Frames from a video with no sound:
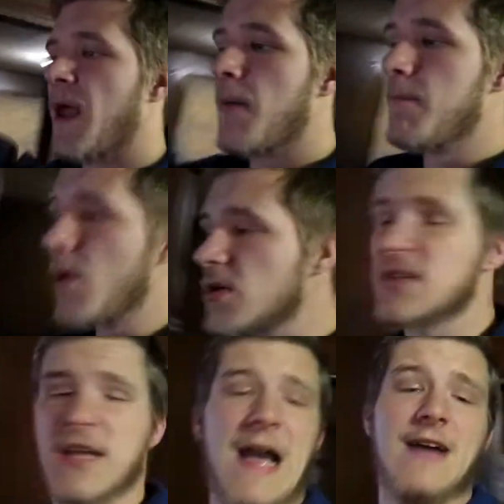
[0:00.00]
Most of
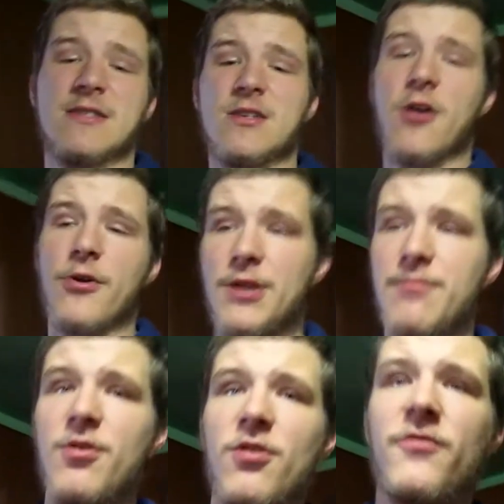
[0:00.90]
the house is already
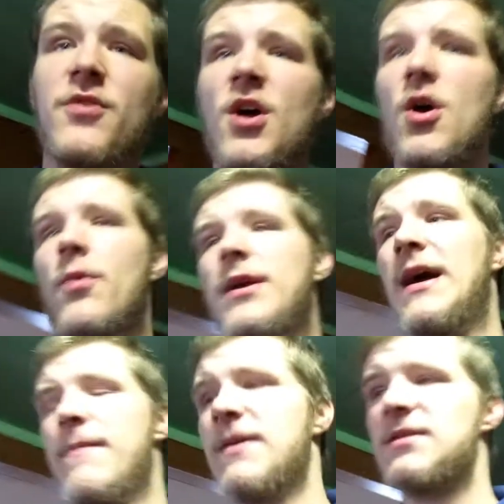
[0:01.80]
moved. We
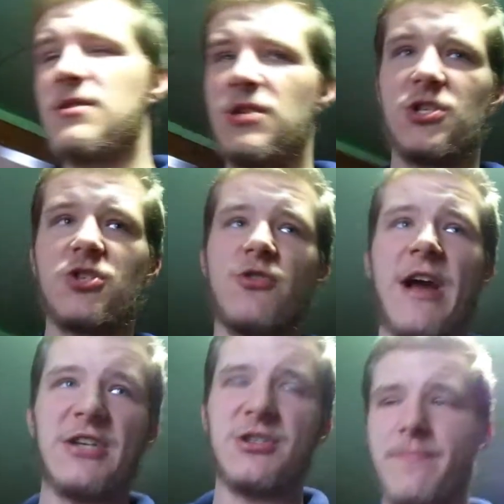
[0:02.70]
got basically just
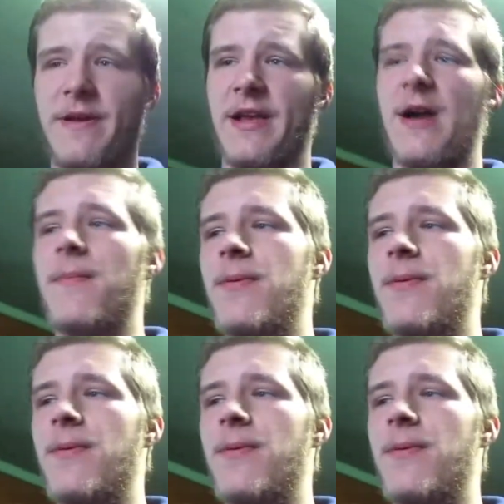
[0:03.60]
trash to pick up.